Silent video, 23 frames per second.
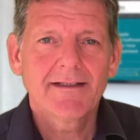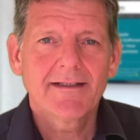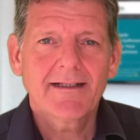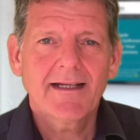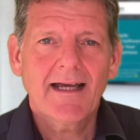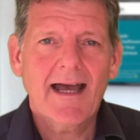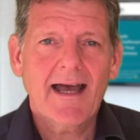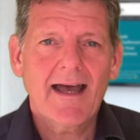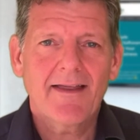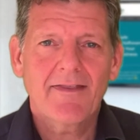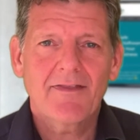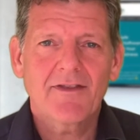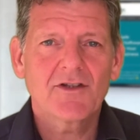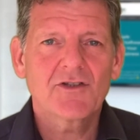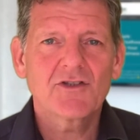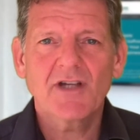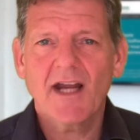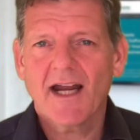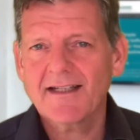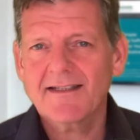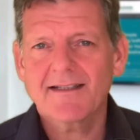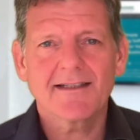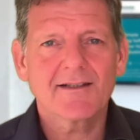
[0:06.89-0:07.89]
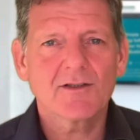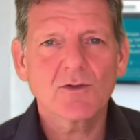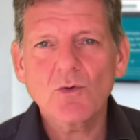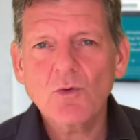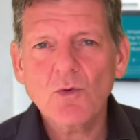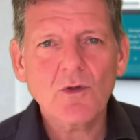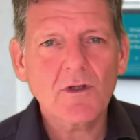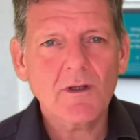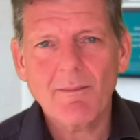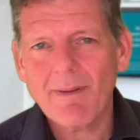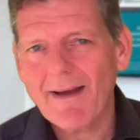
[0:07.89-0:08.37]
and the chat is
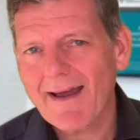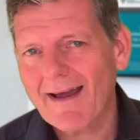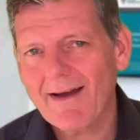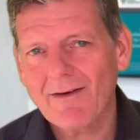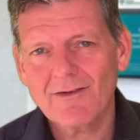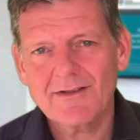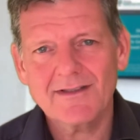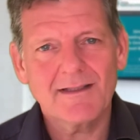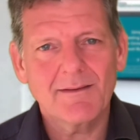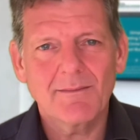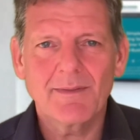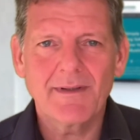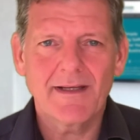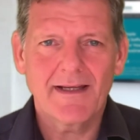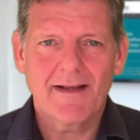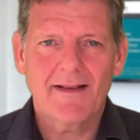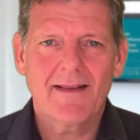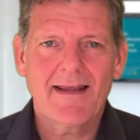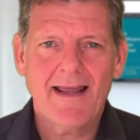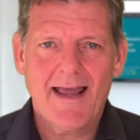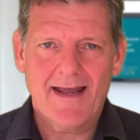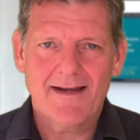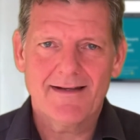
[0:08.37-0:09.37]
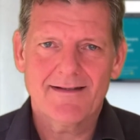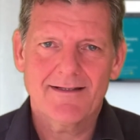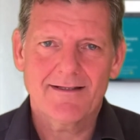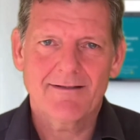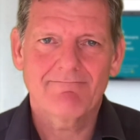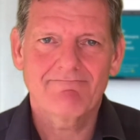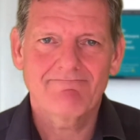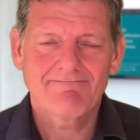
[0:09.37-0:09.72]
all about it being the end.